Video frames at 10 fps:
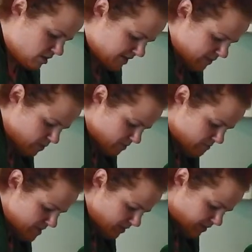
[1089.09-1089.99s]
It won't
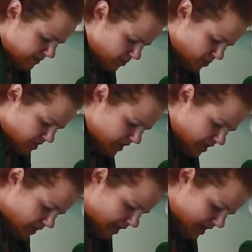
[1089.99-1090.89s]
melt the
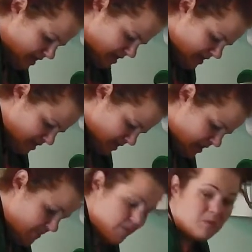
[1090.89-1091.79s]
underneath layer,
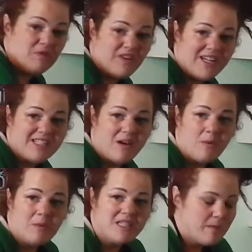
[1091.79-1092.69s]
but we'll find out
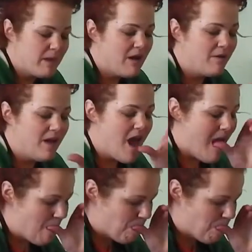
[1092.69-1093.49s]
when we tip it out later.